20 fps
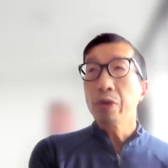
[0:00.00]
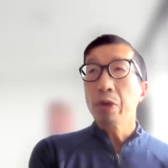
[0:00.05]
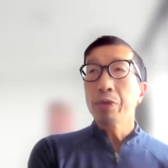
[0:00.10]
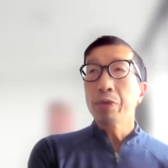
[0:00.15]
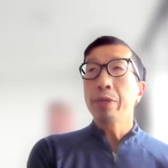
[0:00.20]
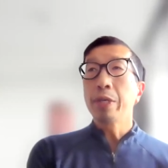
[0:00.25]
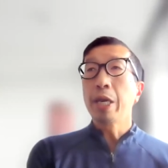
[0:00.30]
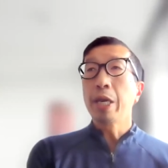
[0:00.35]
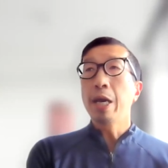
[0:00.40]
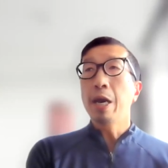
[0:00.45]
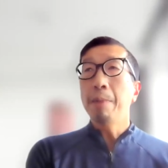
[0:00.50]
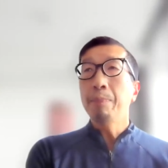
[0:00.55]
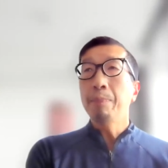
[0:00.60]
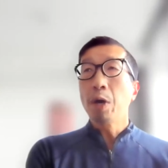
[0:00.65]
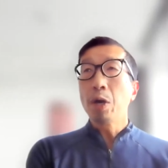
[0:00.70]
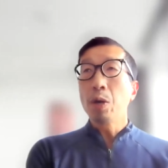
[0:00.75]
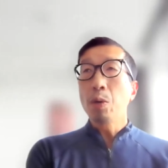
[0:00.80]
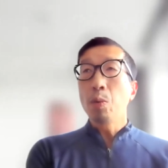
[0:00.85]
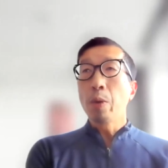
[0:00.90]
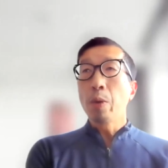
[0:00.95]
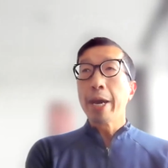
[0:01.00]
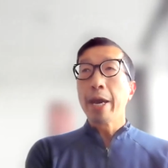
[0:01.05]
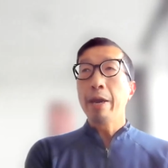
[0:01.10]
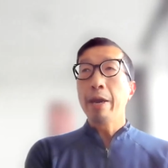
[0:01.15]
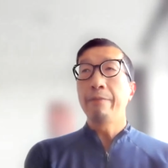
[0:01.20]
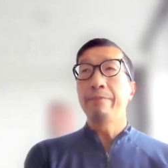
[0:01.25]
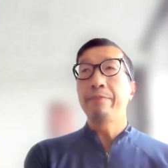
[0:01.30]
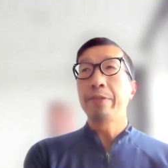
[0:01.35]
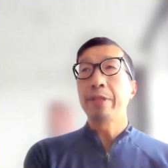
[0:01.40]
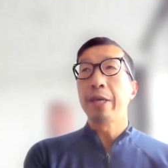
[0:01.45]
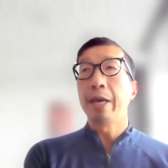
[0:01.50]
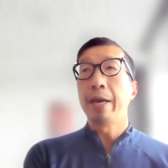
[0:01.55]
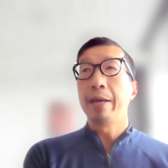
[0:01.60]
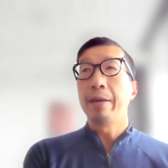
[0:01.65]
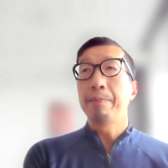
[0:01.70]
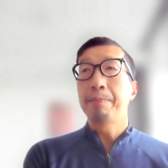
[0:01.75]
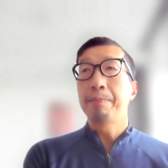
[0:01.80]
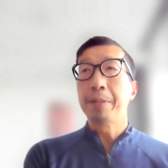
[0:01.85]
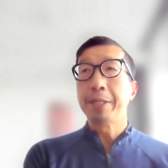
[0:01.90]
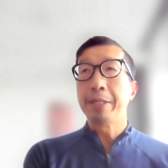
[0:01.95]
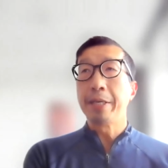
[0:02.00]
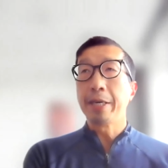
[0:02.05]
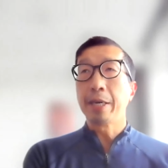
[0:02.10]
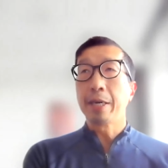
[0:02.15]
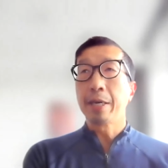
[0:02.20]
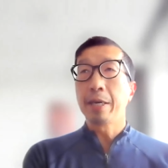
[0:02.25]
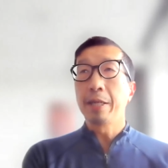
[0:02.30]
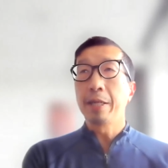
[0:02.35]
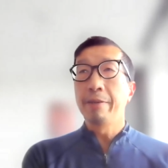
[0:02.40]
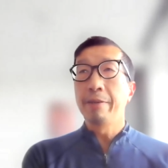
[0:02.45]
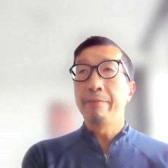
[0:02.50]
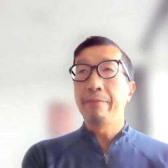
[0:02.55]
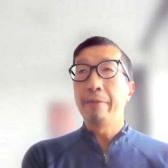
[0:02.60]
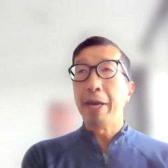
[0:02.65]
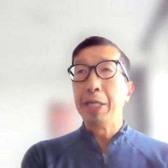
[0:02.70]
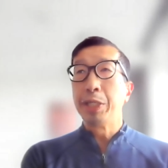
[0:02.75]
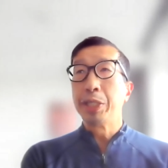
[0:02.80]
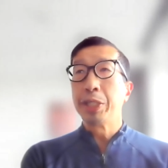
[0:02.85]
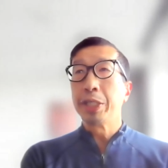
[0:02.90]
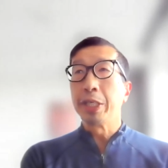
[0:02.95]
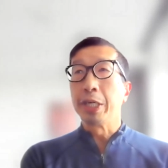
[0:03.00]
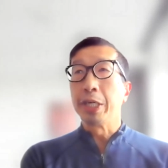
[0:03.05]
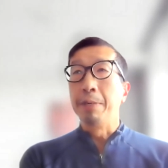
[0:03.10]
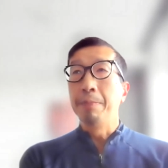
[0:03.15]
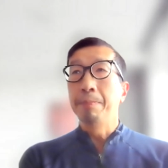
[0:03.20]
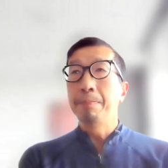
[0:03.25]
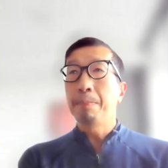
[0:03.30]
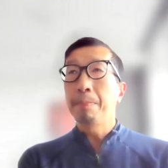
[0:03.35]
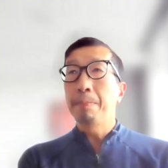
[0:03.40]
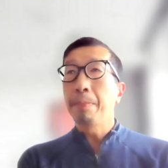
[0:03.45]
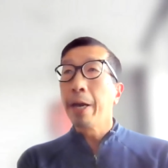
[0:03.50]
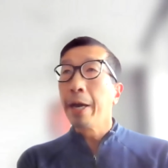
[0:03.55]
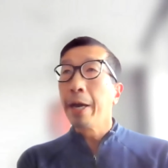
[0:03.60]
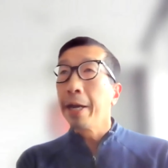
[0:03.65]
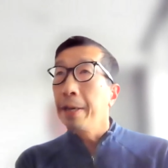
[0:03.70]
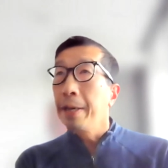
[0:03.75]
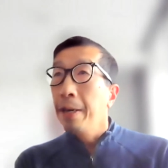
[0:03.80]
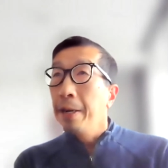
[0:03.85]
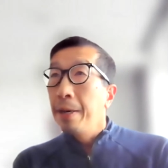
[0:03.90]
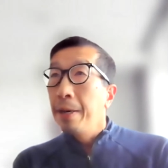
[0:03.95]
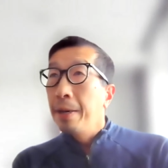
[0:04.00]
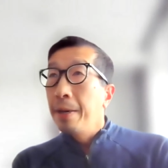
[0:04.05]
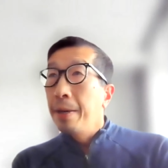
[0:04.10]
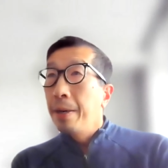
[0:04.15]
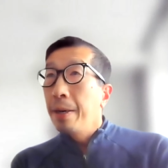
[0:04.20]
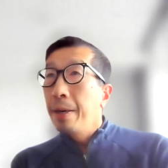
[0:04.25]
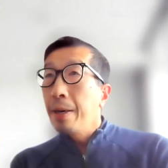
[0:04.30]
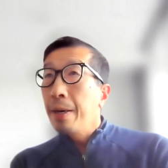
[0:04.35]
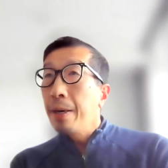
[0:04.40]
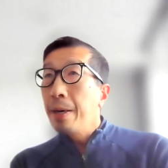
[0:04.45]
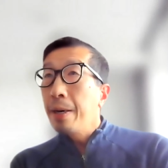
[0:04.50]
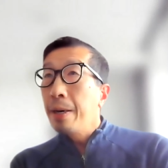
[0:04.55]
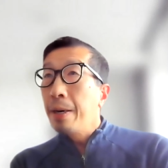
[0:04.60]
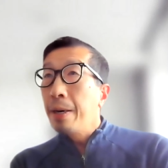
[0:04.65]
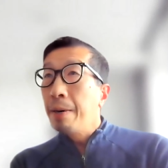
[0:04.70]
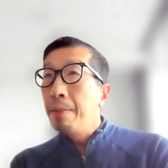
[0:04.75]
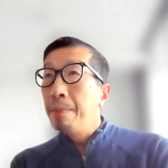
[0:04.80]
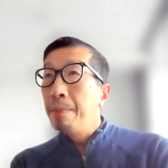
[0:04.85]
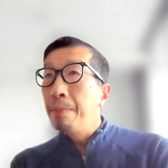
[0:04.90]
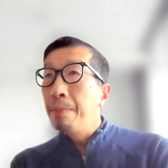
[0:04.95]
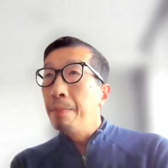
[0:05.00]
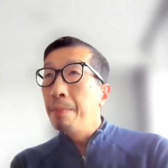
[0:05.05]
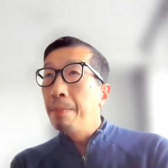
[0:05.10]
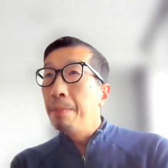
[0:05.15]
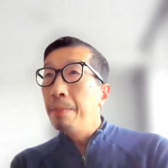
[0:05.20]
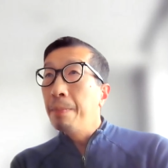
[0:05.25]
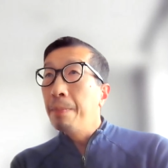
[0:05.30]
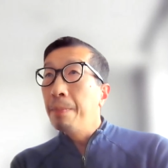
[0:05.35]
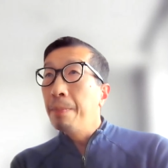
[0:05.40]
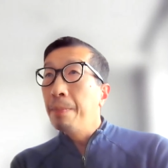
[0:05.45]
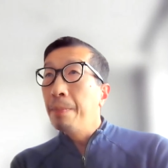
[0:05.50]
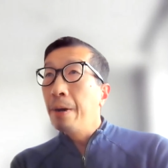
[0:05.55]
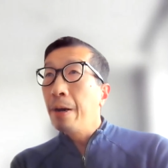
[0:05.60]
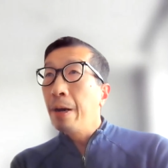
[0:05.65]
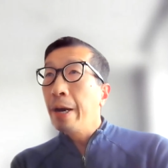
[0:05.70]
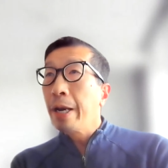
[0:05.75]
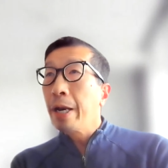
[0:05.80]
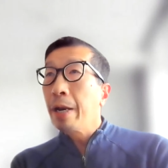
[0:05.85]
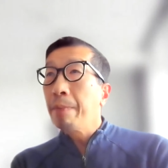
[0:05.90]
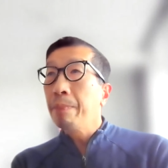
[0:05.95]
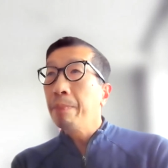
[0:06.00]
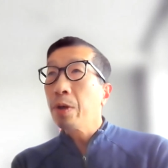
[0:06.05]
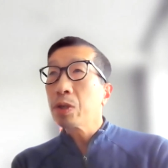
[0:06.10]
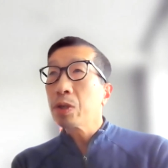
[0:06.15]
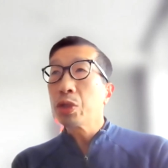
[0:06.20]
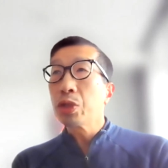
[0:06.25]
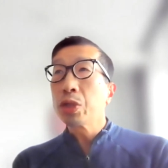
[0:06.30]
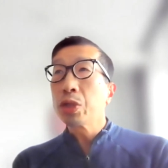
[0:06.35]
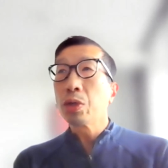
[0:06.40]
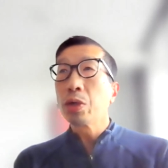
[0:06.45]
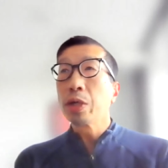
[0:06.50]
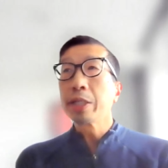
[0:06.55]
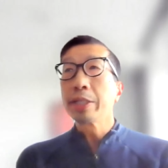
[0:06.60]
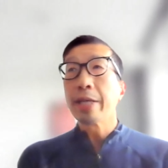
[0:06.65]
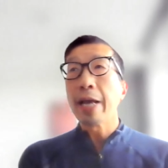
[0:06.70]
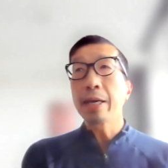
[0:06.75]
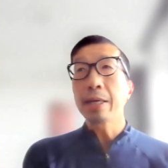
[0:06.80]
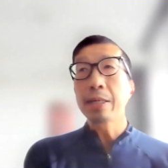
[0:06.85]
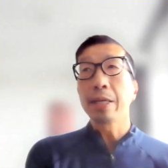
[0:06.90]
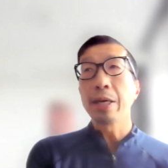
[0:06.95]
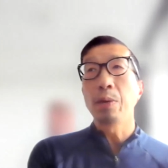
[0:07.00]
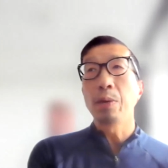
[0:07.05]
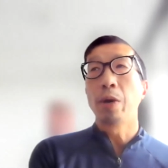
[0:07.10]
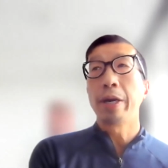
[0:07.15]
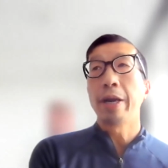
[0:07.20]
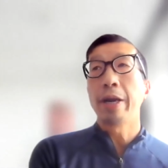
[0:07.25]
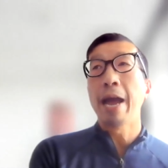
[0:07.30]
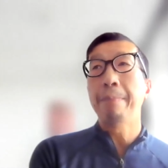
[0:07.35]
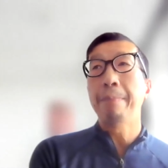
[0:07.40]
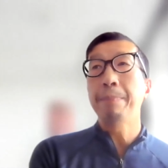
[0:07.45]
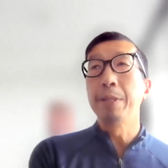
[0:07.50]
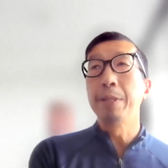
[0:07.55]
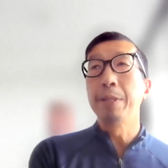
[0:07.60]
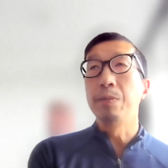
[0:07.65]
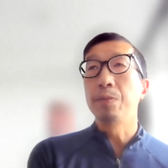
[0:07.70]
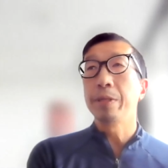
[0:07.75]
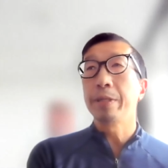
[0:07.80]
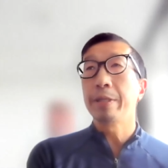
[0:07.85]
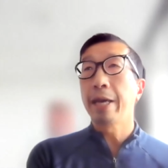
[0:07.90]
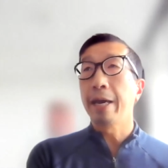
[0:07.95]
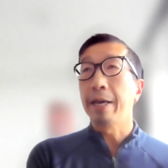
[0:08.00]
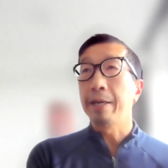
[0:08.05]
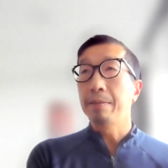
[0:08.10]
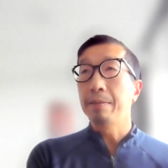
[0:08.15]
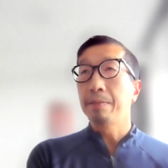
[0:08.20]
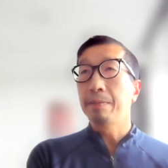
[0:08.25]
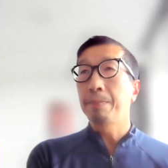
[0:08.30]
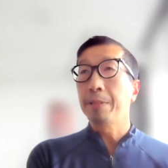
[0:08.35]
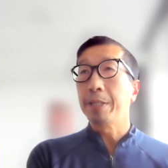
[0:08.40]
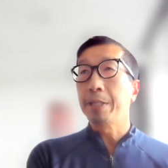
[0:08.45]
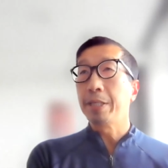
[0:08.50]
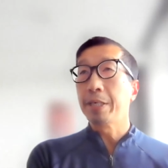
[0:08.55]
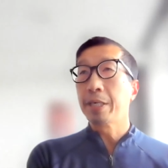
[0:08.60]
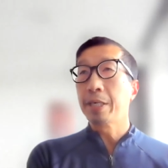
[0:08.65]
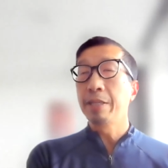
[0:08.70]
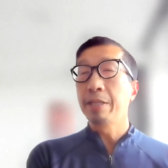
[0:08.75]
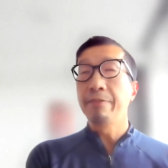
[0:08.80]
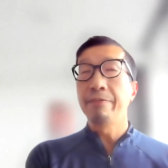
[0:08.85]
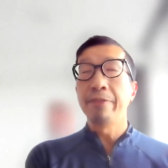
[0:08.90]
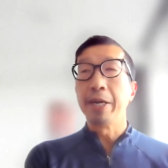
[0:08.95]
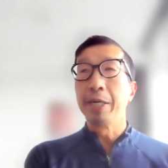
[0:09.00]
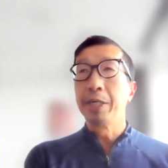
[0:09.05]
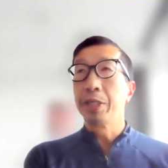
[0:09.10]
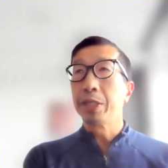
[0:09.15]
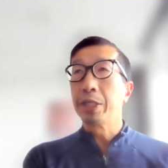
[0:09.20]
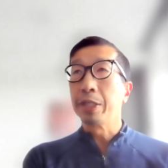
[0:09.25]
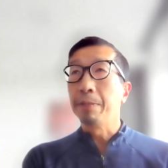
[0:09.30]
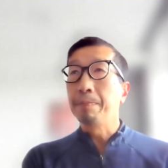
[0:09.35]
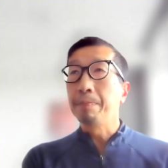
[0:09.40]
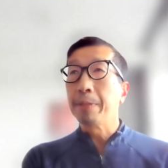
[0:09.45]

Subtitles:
So Sneha, I'm not aware of that particular venture, but and I'm not sure exactly what happened with that particular venture.